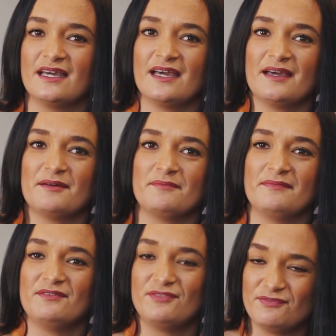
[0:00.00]

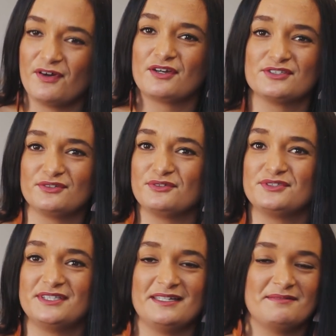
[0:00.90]
If you focus on your
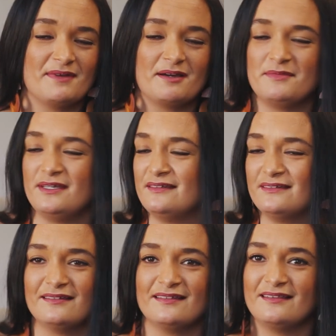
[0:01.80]
team, I
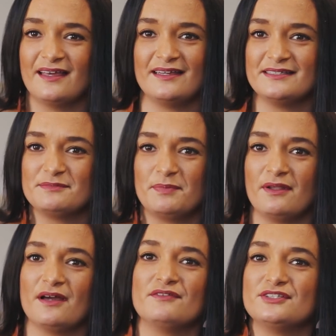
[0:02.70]
mean, they spill
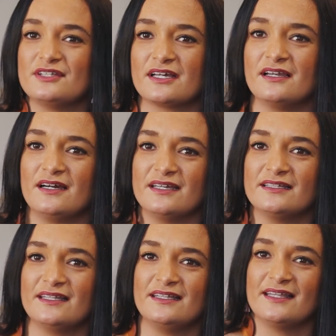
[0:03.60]
over to the
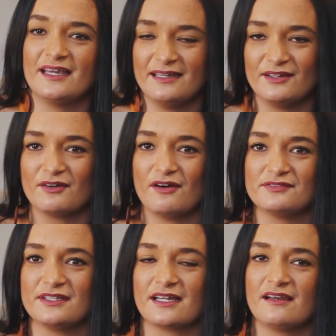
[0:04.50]
client, then they look
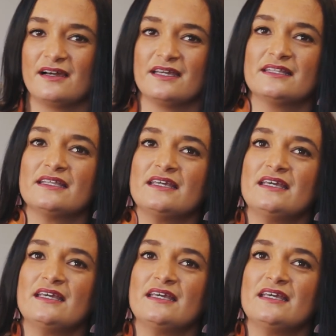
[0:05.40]
after the client.